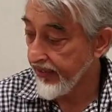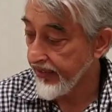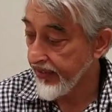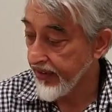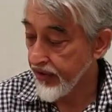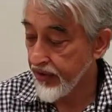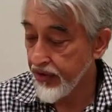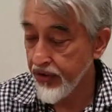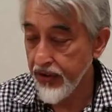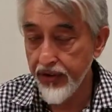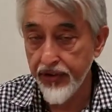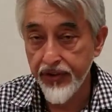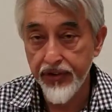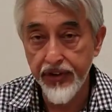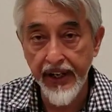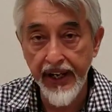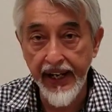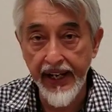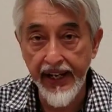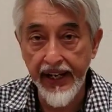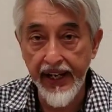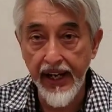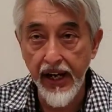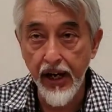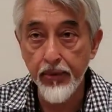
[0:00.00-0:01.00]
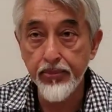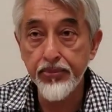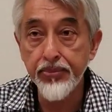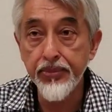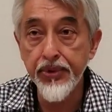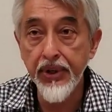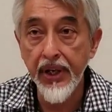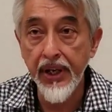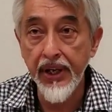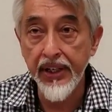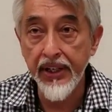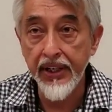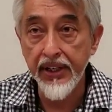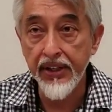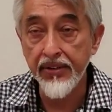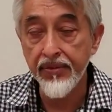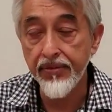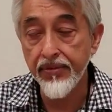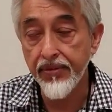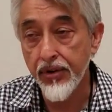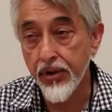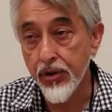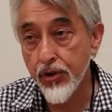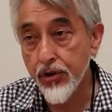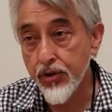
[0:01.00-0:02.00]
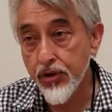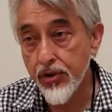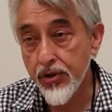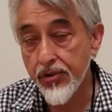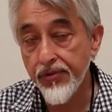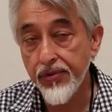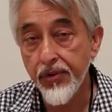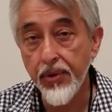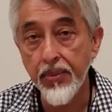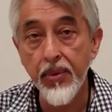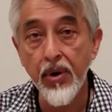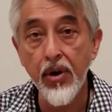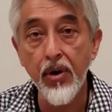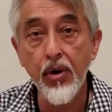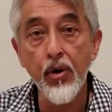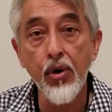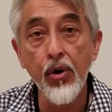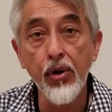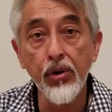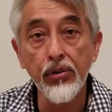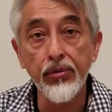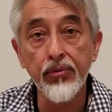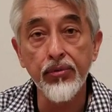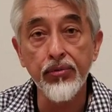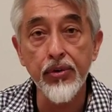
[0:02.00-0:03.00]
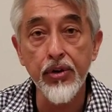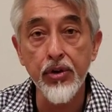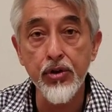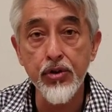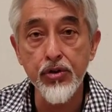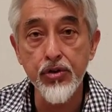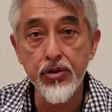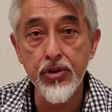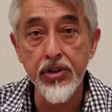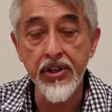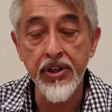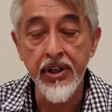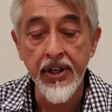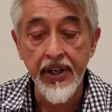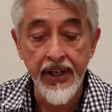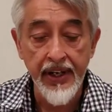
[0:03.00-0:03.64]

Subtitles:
This is a updated version from our old version.